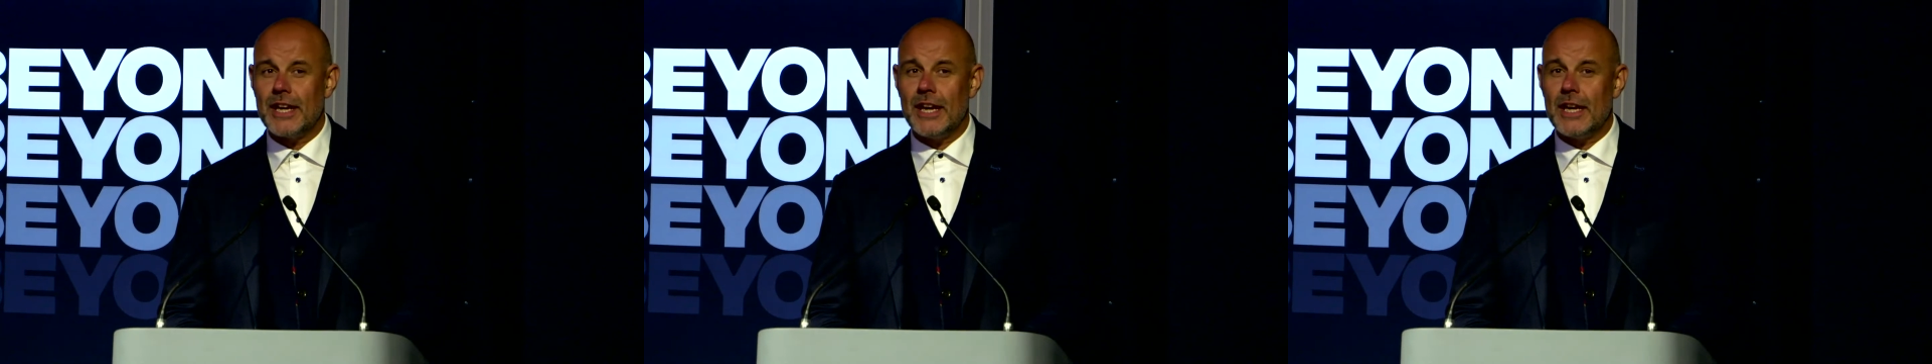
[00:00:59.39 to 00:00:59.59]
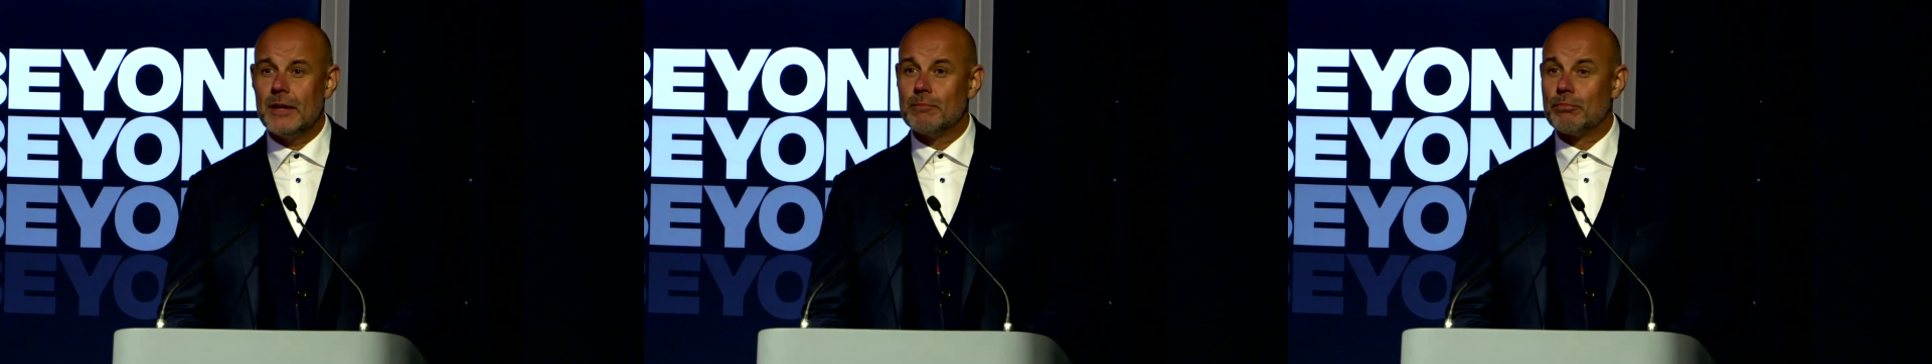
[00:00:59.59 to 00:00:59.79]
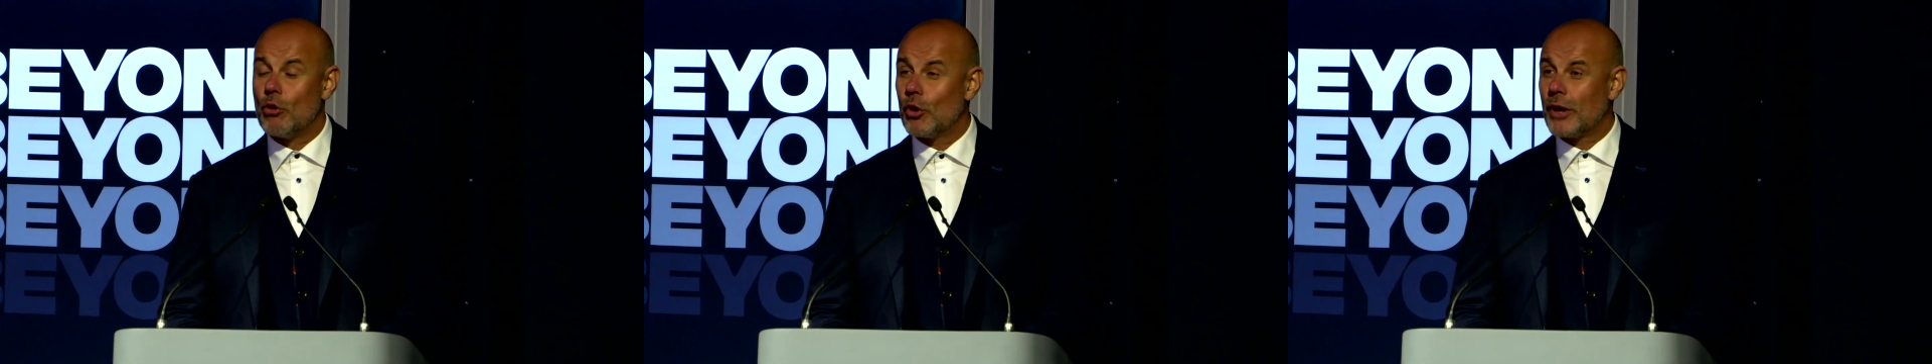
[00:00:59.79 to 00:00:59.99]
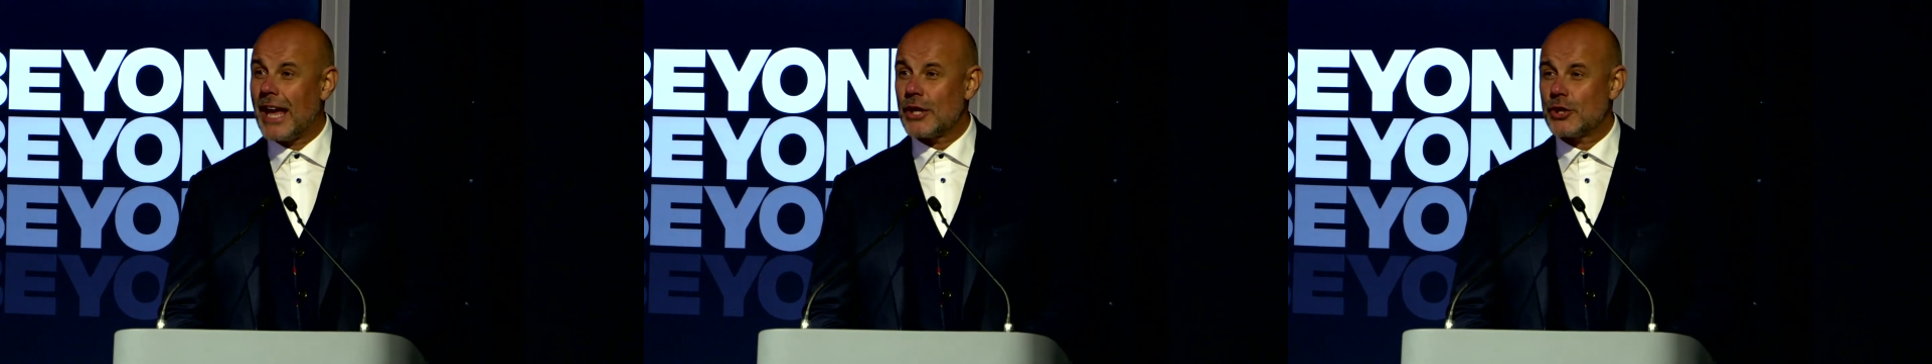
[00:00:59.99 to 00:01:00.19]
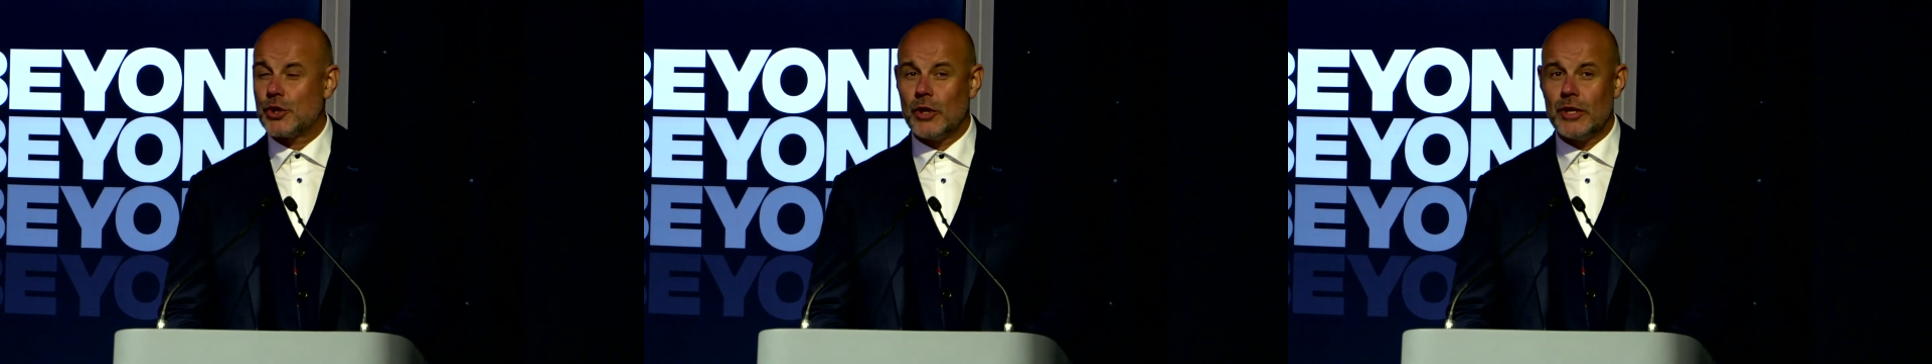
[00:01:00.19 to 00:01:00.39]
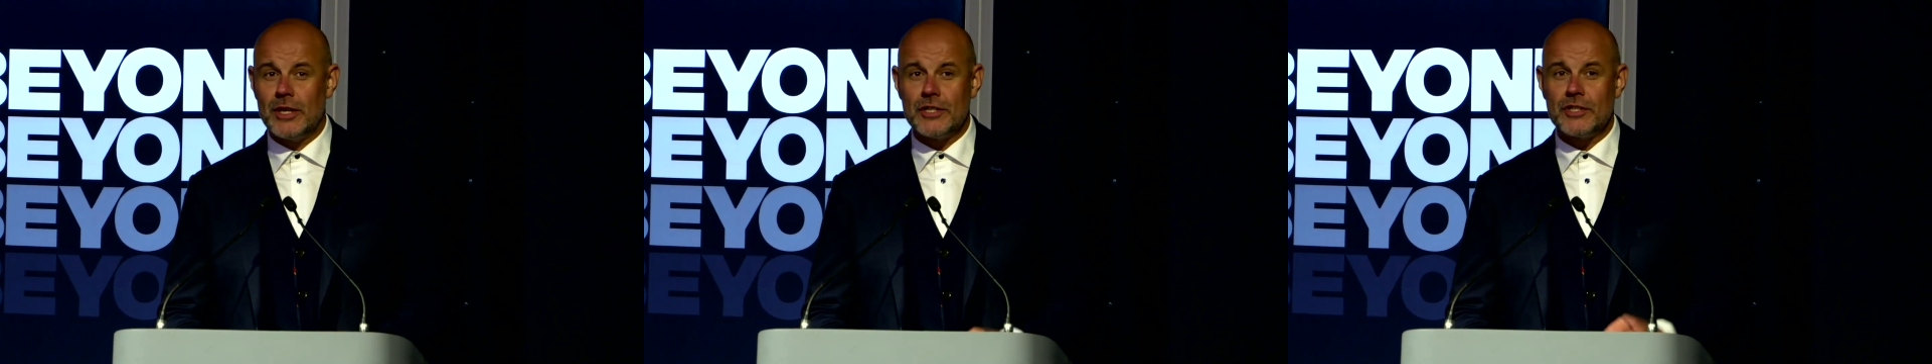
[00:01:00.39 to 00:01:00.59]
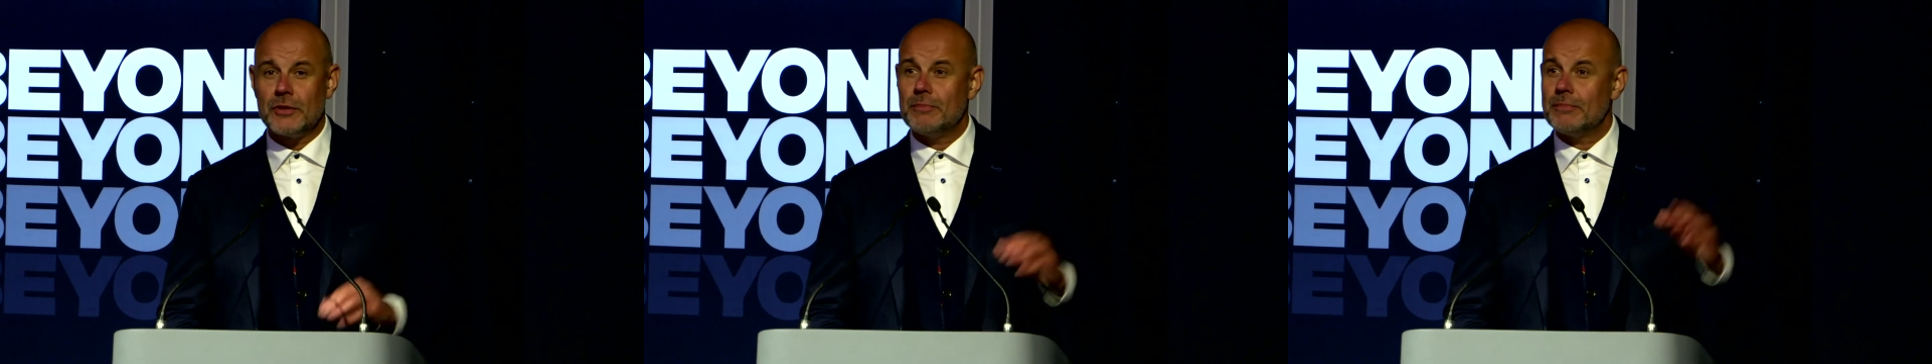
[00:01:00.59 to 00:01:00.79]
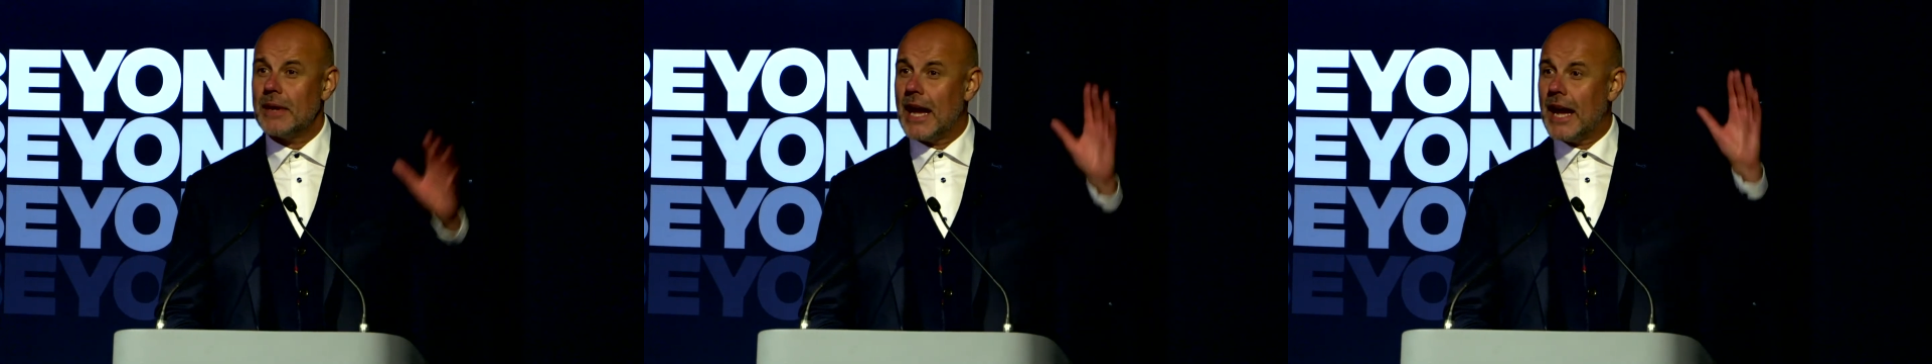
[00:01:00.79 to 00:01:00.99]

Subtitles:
in broadcast journalism